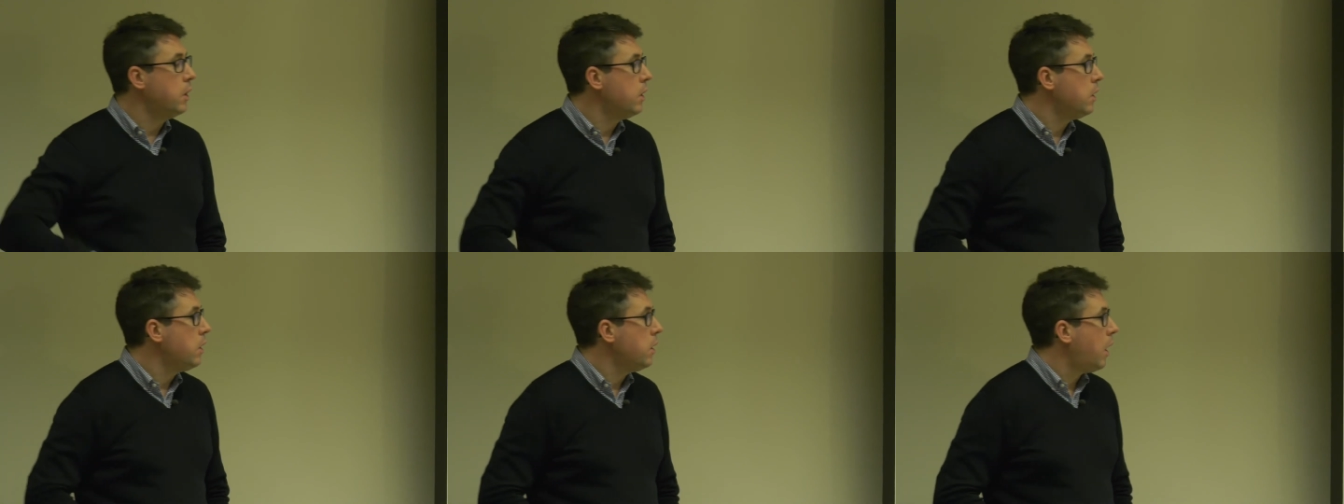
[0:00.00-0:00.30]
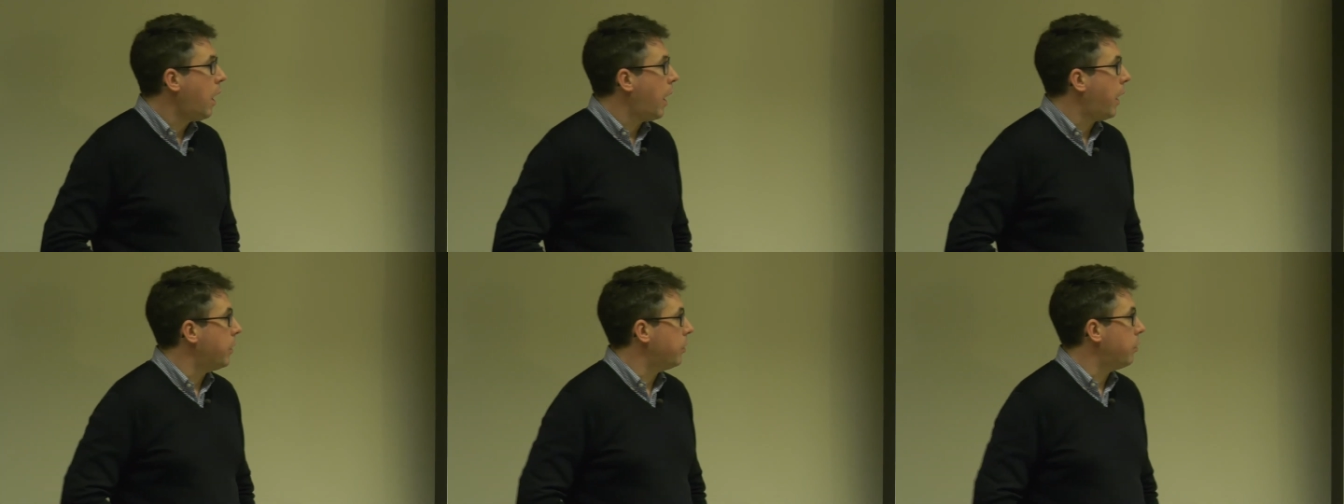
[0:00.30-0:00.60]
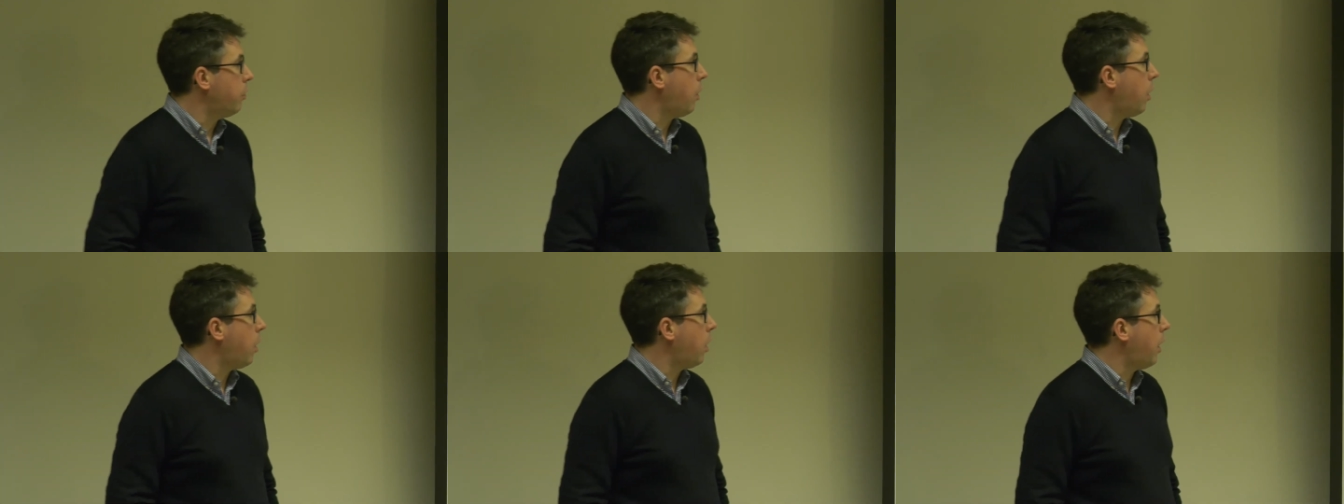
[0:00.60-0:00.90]
and then
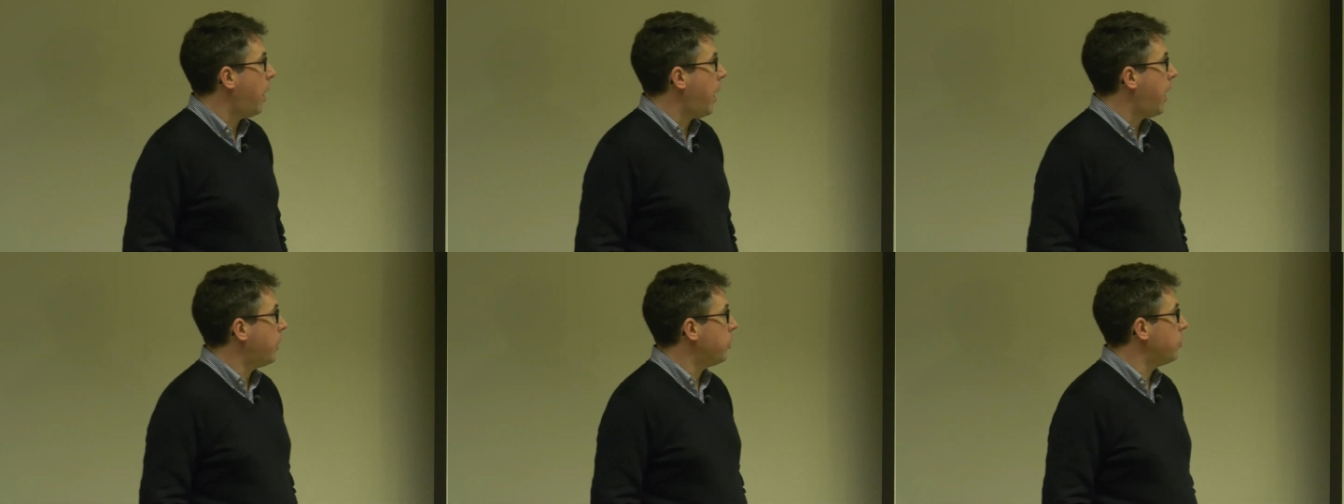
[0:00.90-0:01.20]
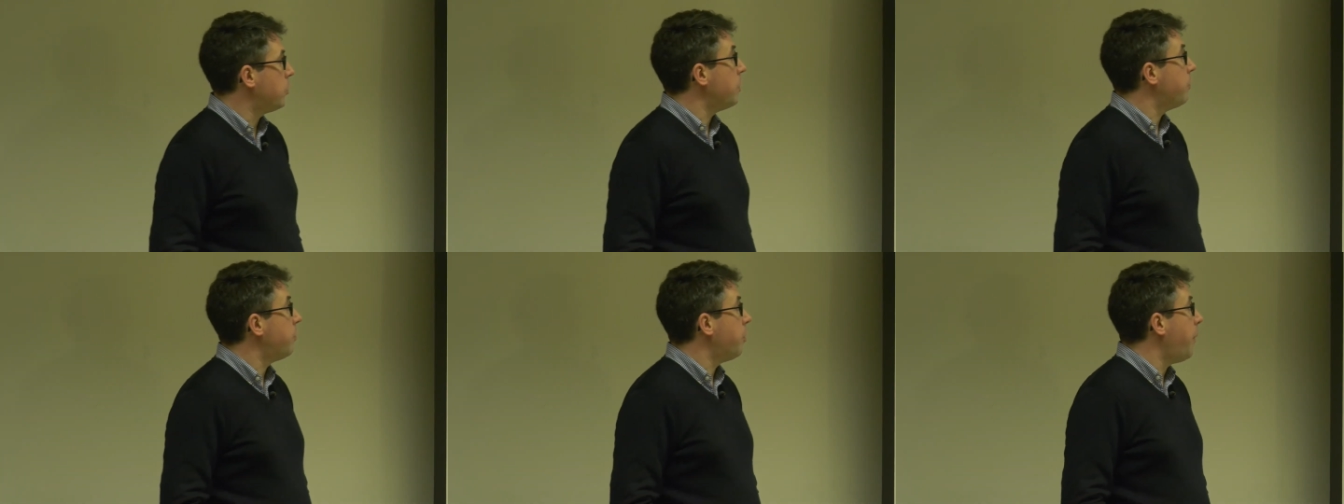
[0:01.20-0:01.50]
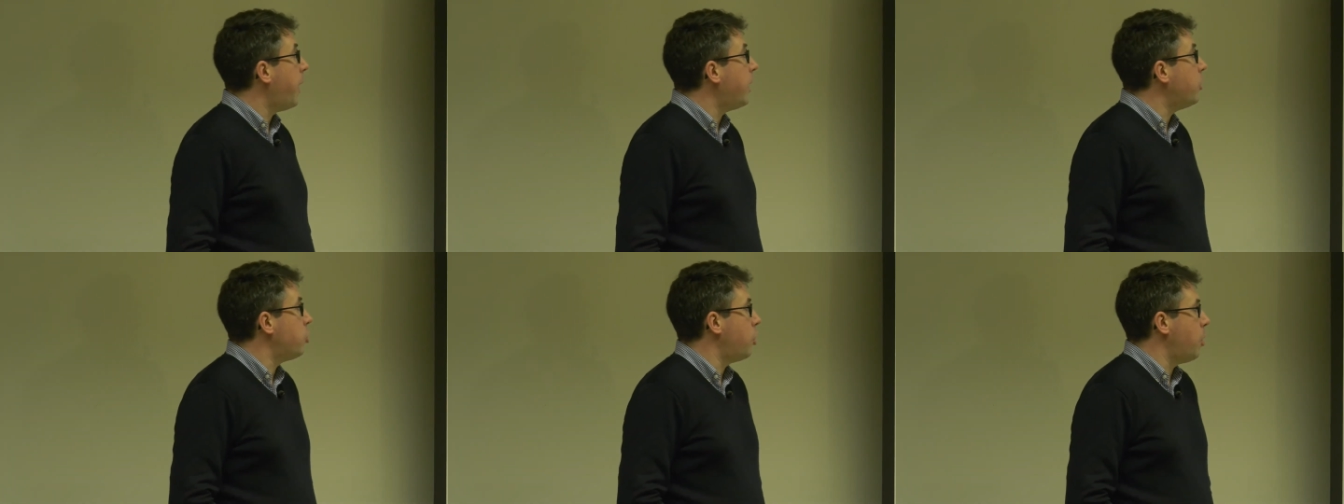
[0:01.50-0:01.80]

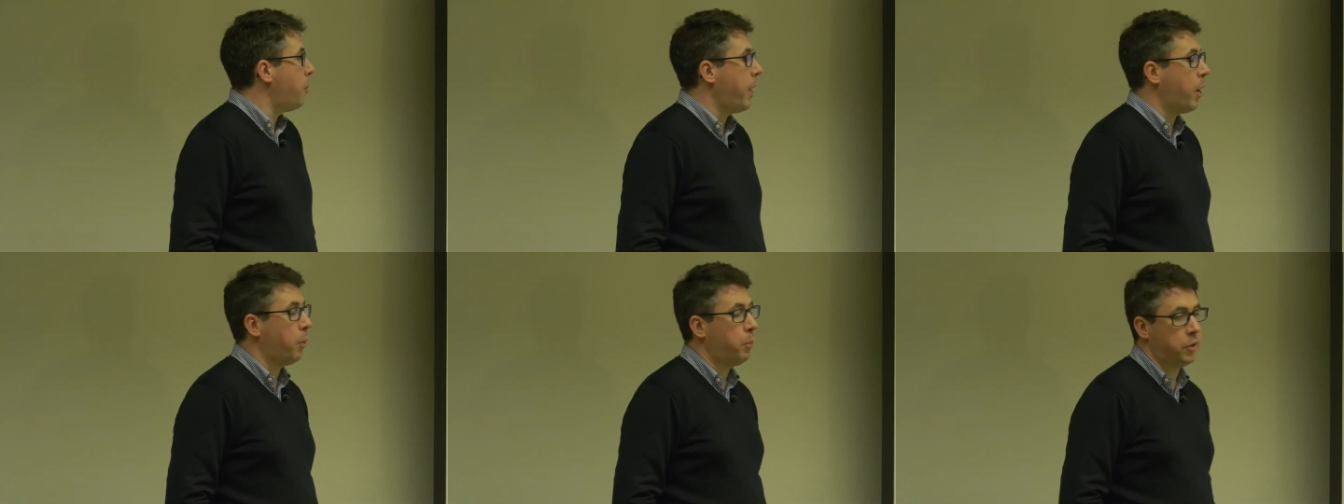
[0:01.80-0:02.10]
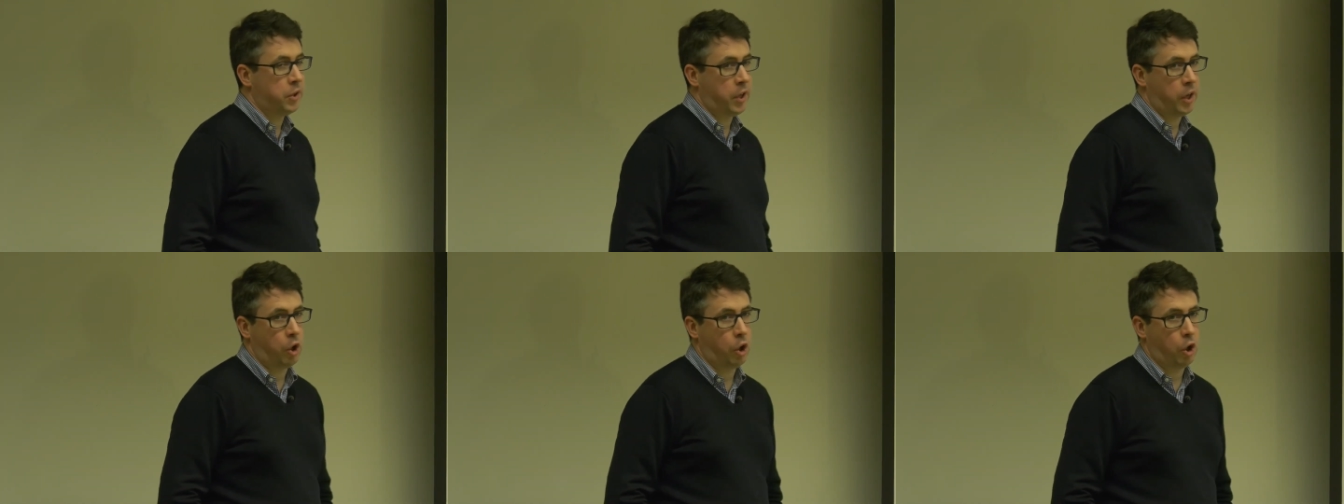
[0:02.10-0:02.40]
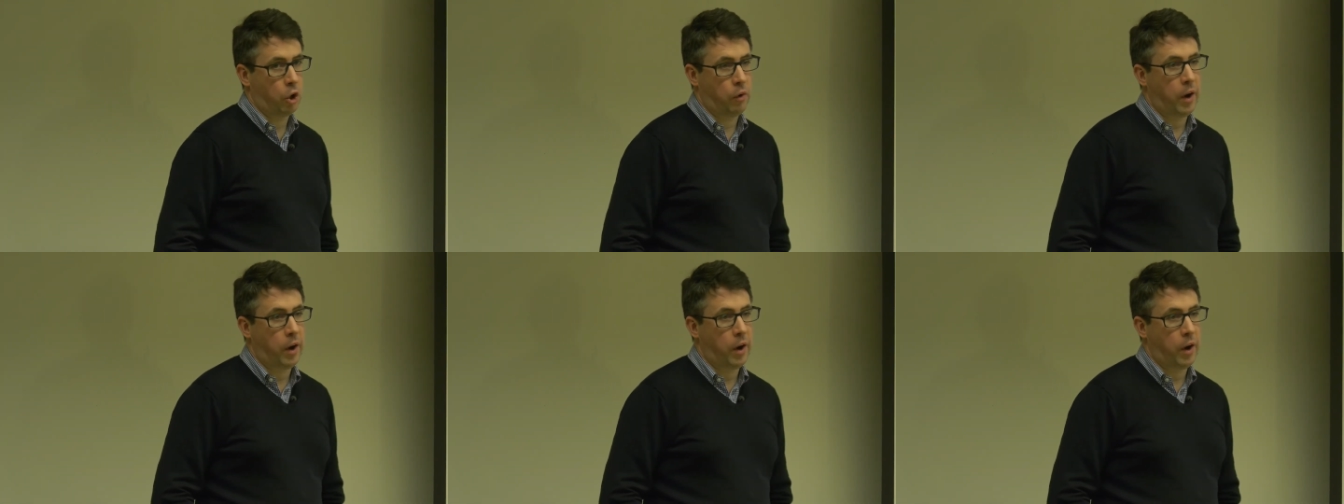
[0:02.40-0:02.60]
we'll continue.